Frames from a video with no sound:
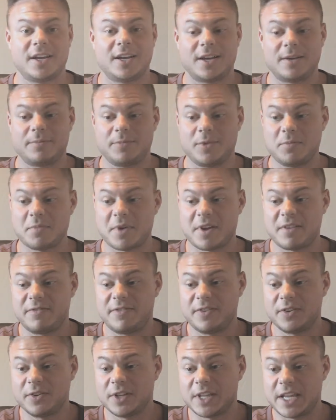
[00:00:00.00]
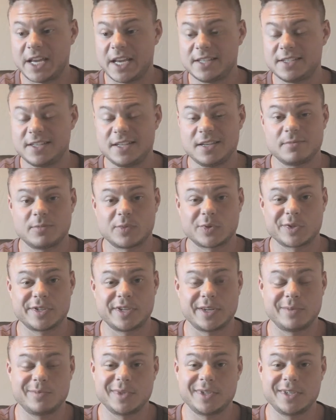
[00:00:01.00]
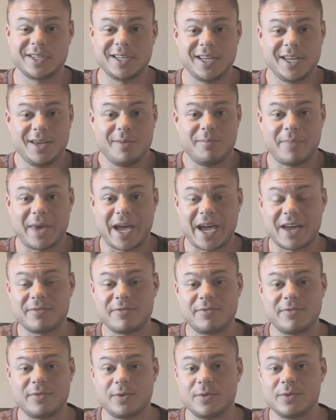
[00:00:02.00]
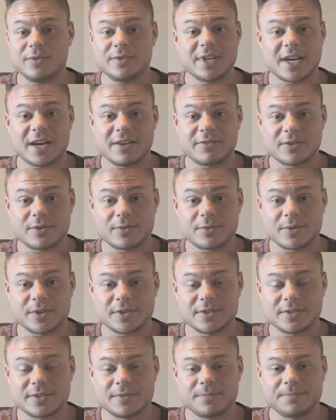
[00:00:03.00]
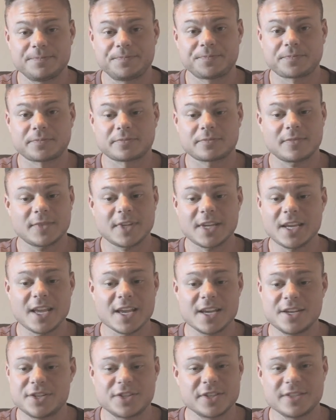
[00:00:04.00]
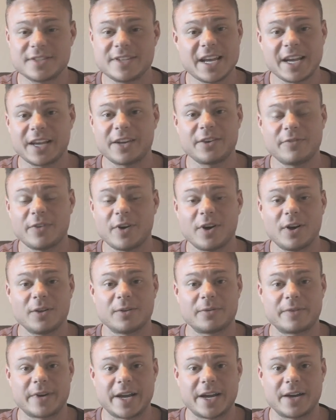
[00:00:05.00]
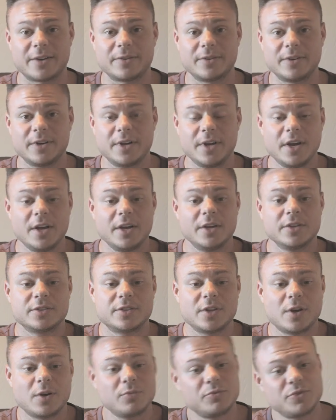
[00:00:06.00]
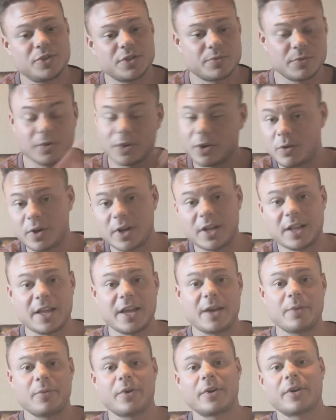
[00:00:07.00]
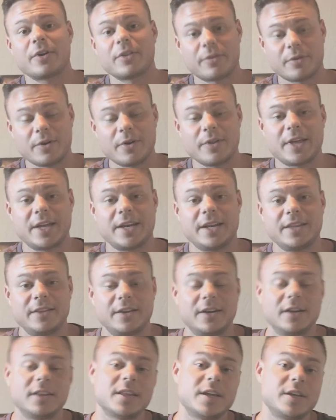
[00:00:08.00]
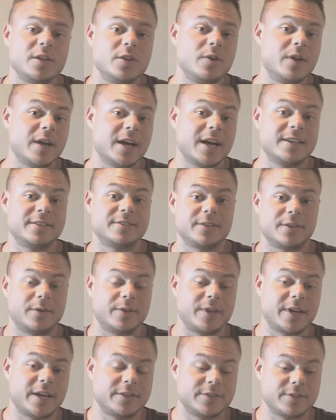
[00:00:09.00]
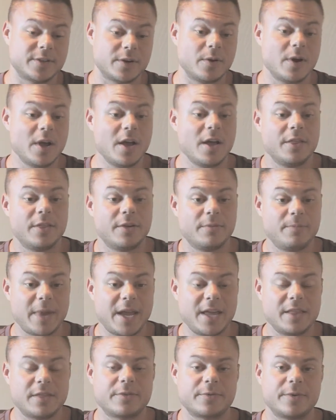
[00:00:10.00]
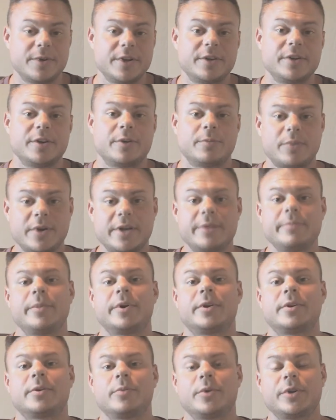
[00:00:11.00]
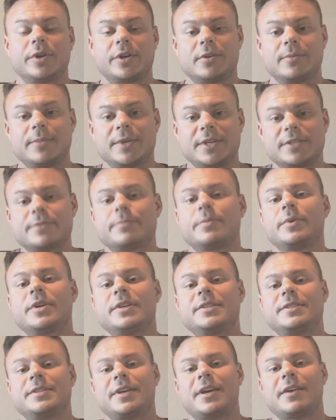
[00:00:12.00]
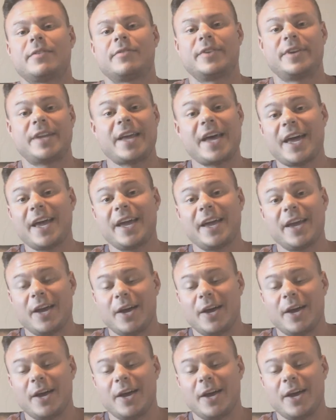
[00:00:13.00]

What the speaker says: You might feel lazy and more tempted to eat bad foods afterwards. It's just negative all around. So just really quickly, I wanted to throw that in there and let you guys know that. So the main 3 are your bread and butter, what you're going to be experiencing every day.